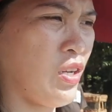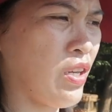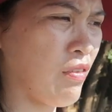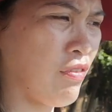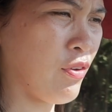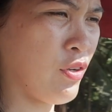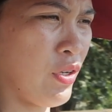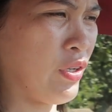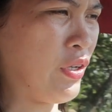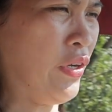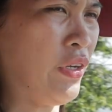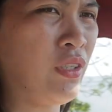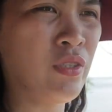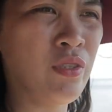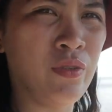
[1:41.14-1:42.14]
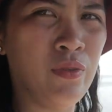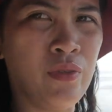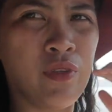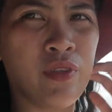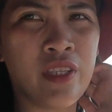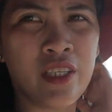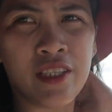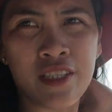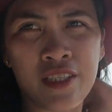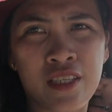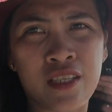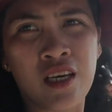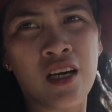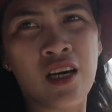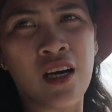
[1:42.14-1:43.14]
If you're going to this
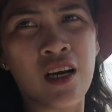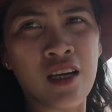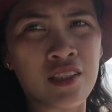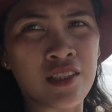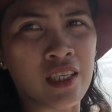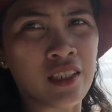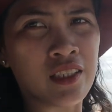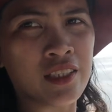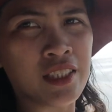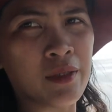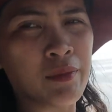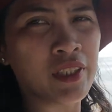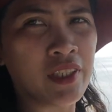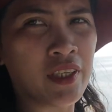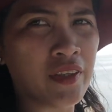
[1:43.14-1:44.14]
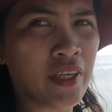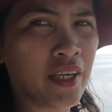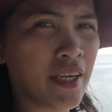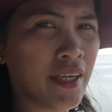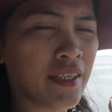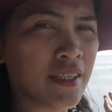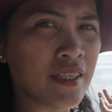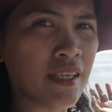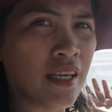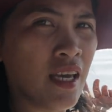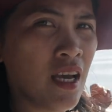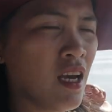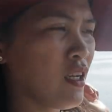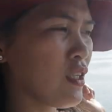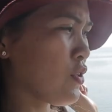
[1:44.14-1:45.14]
Sunken Cemetery, guys,
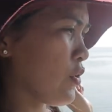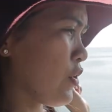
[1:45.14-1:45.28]
so